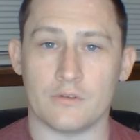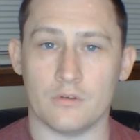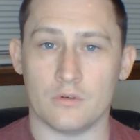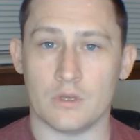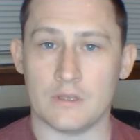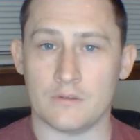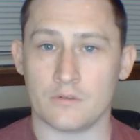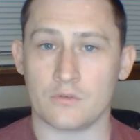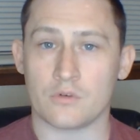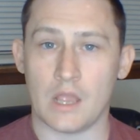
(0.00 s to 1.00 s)
to is
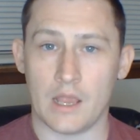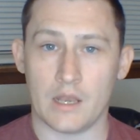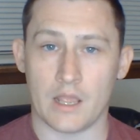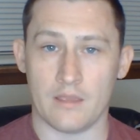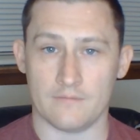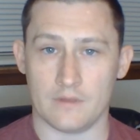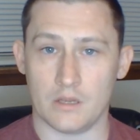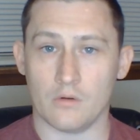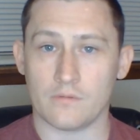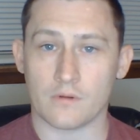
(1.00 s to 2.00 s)
creating a
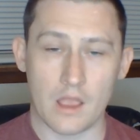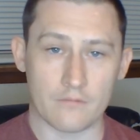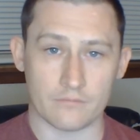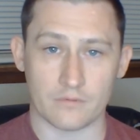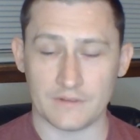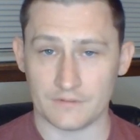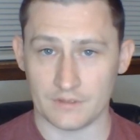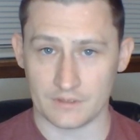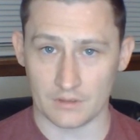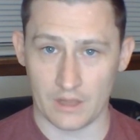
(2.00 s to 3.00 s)
video for every
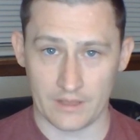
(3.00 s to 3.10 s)
single